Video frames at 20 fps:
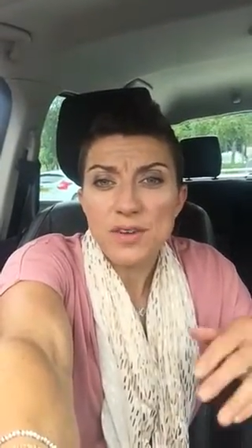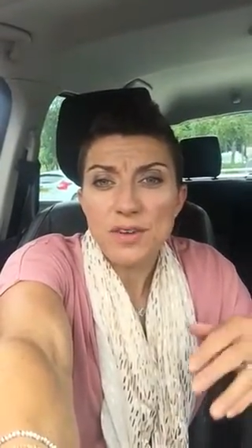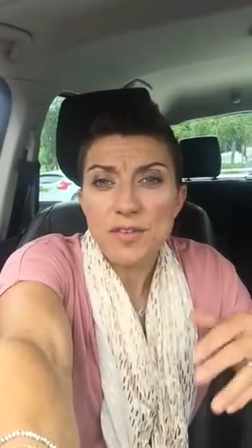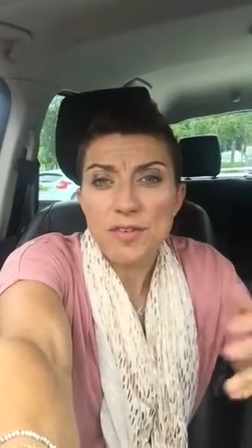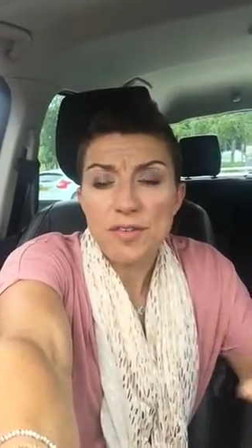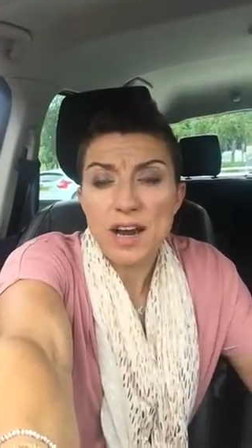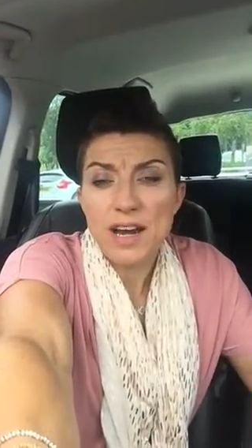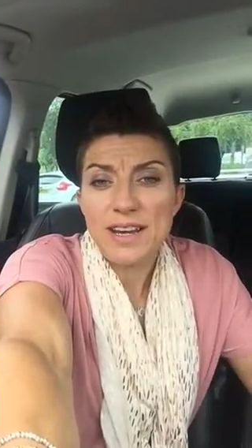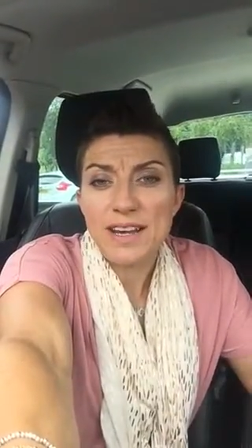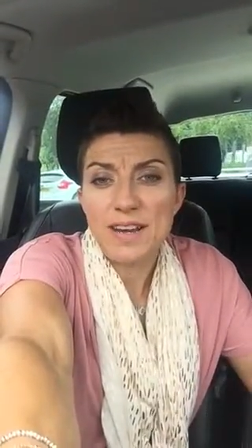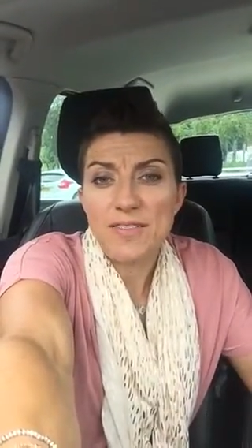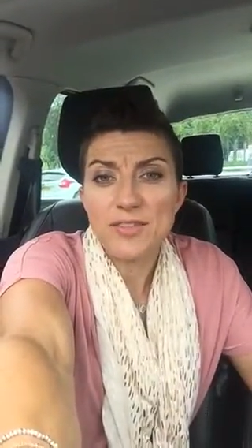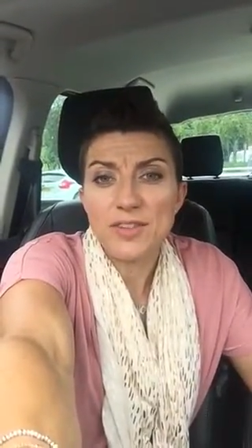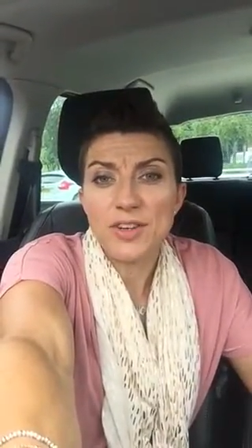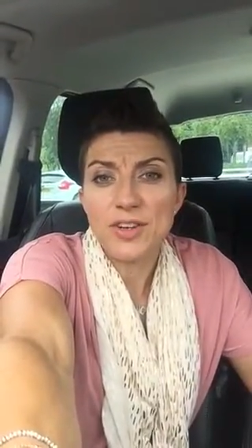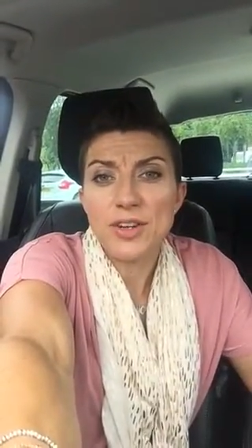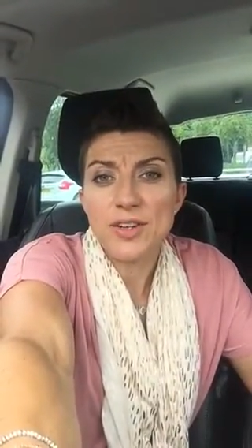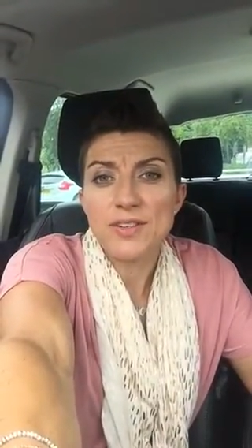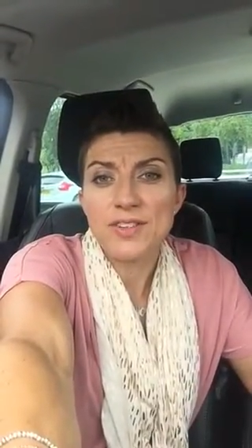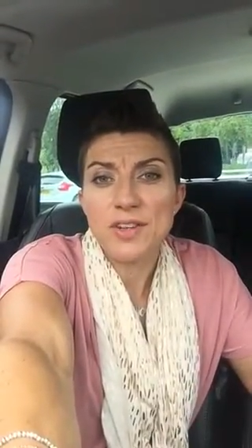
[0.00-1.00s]
on a Friday
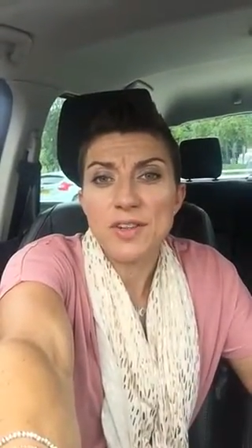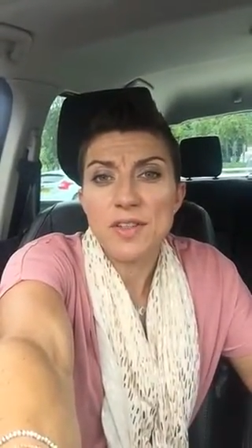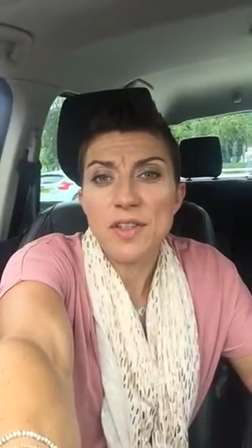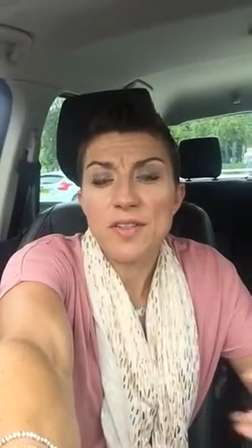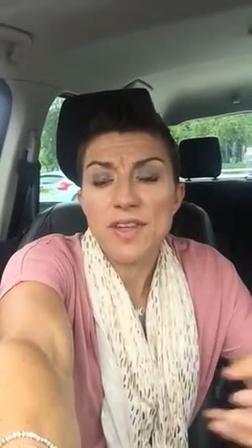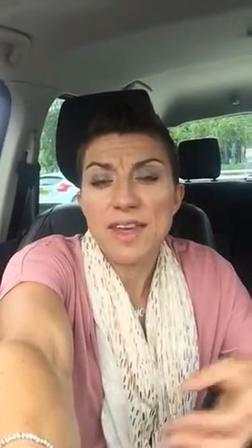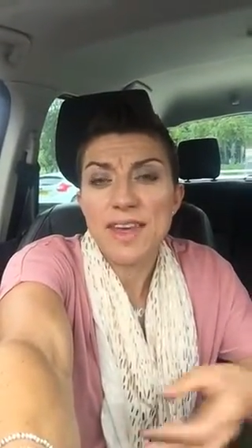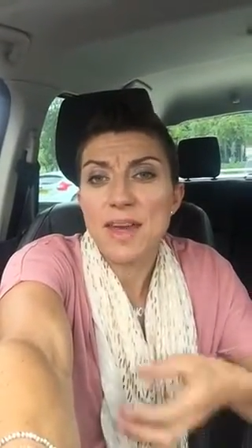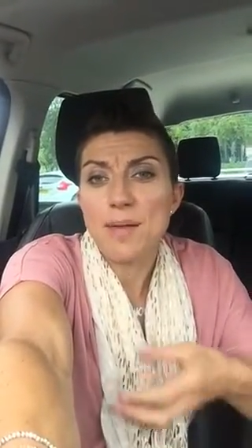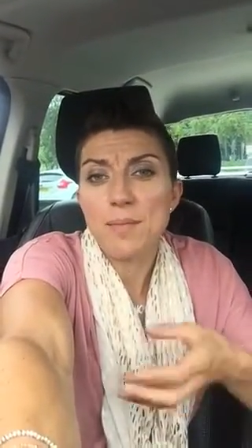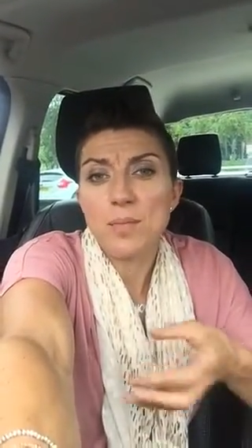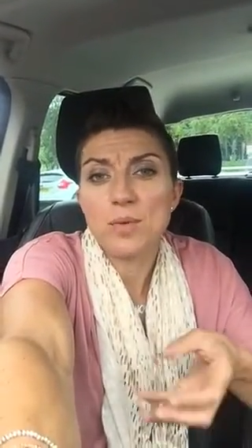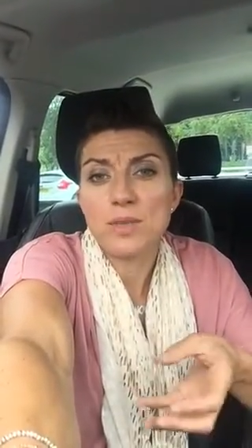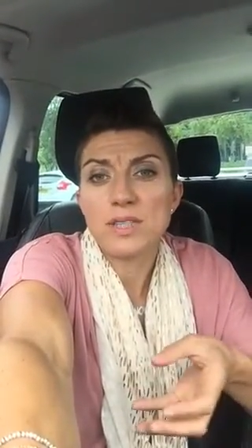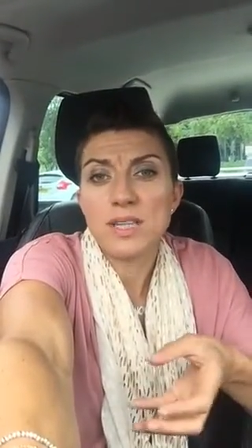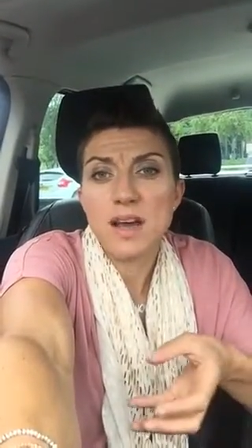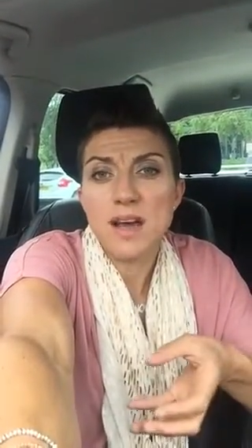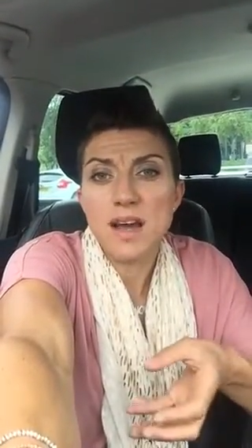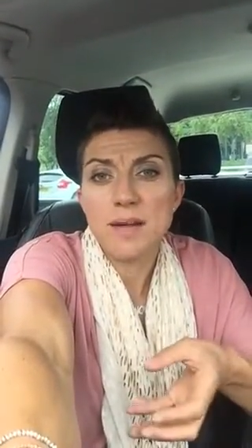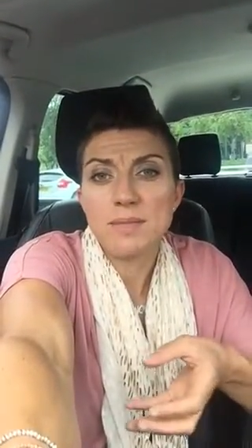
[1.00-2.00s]
afternoon so that they get more
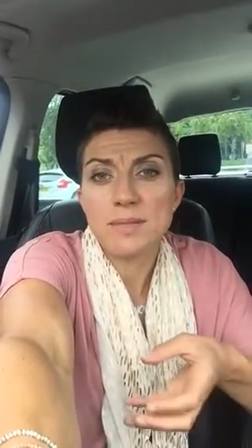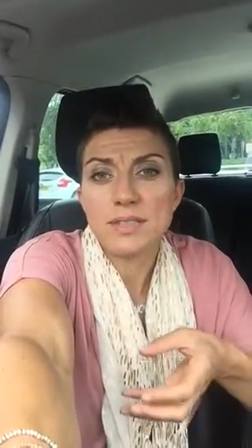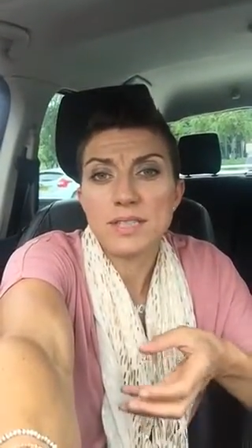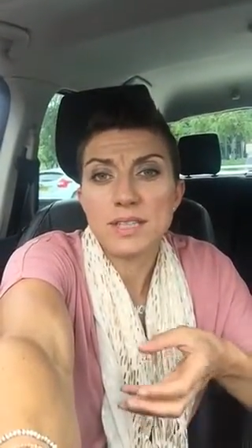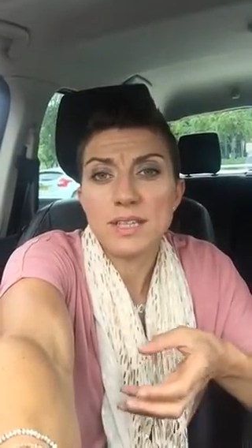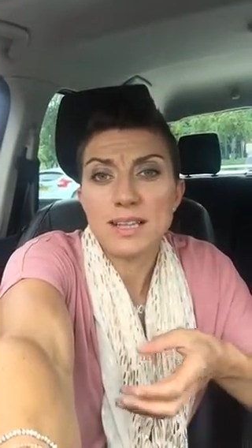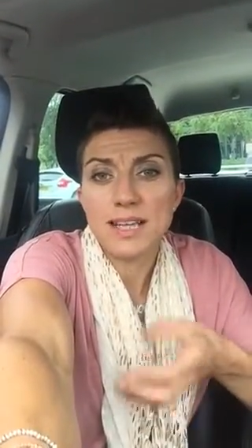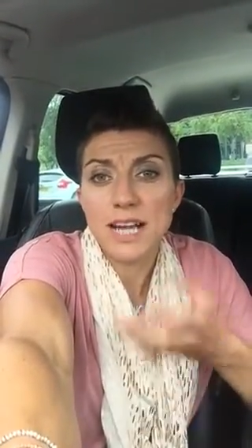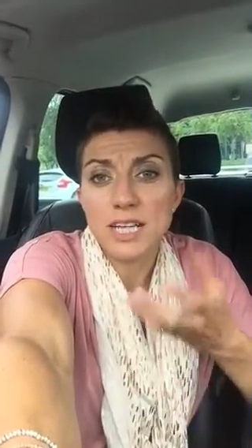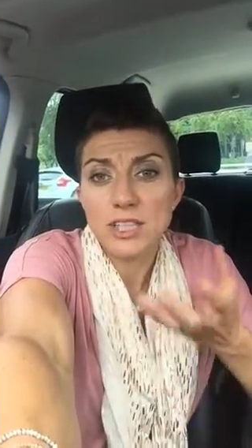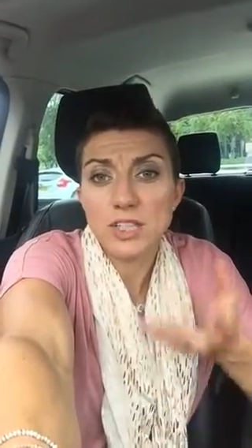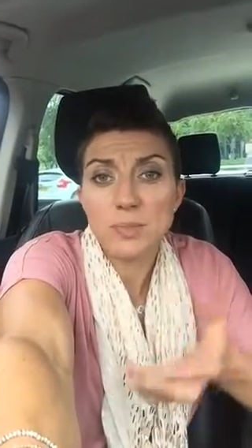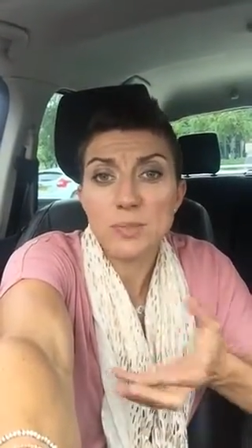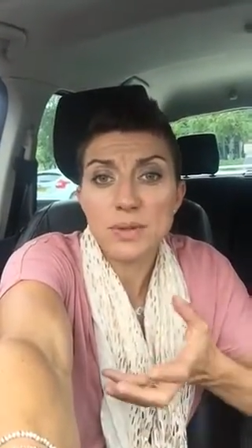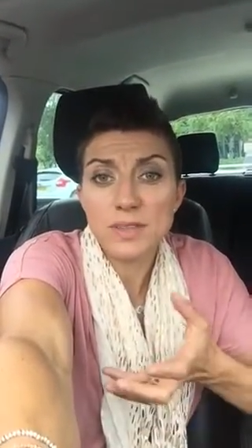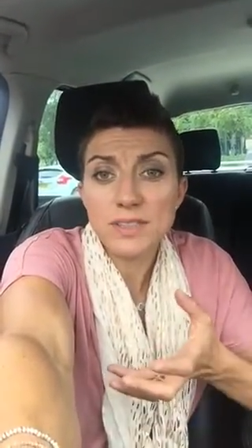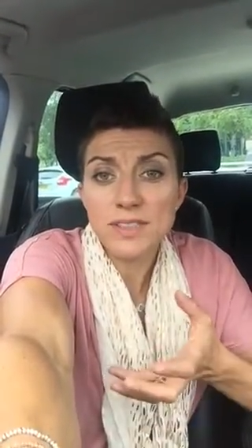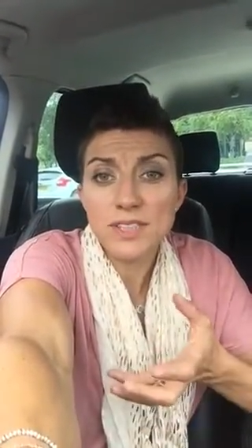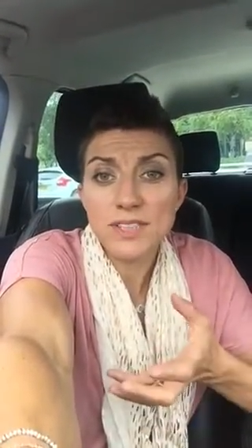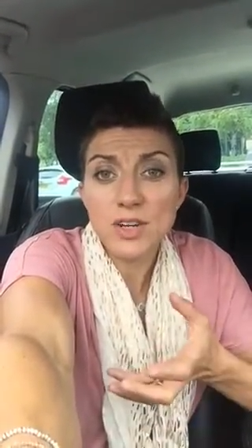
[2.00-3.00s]
time to catch
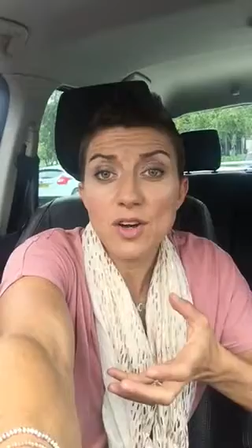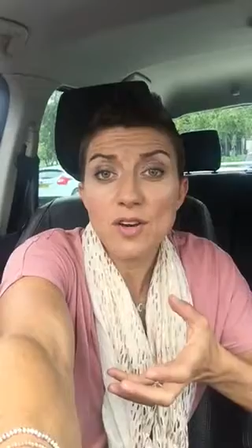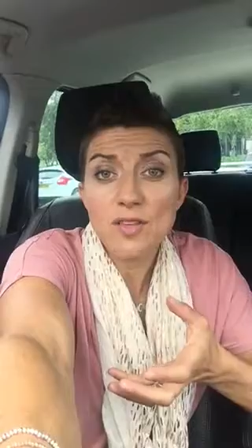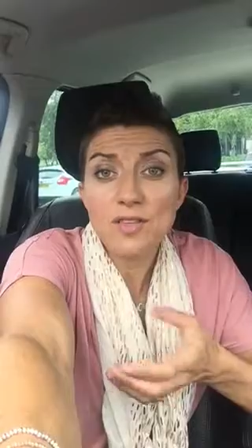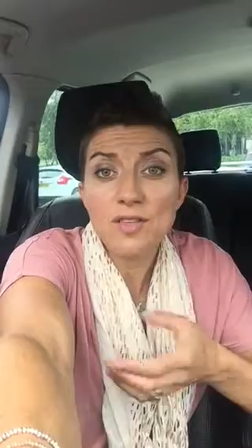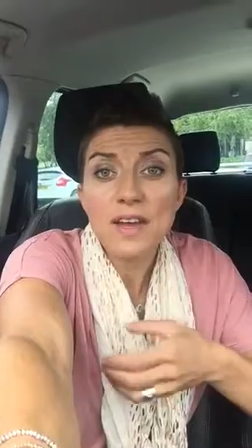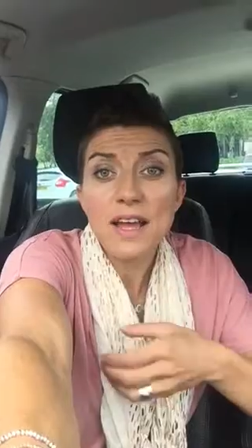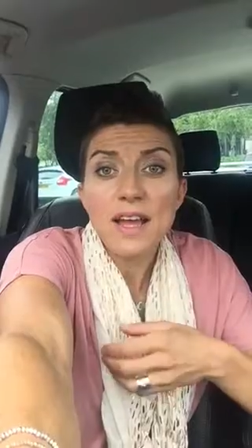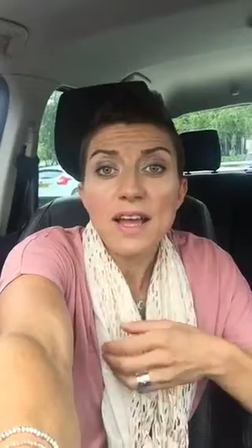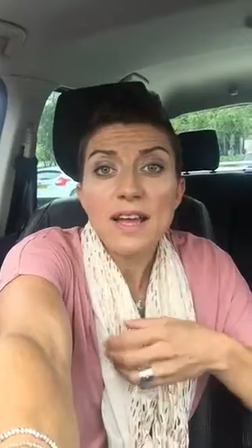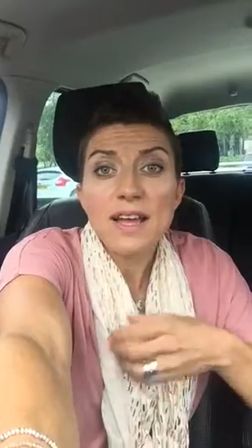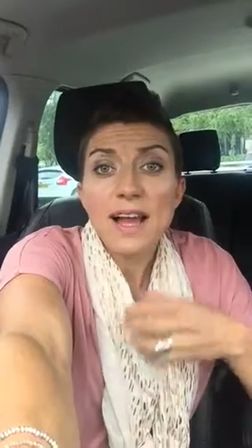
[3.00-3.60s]
up on stuff.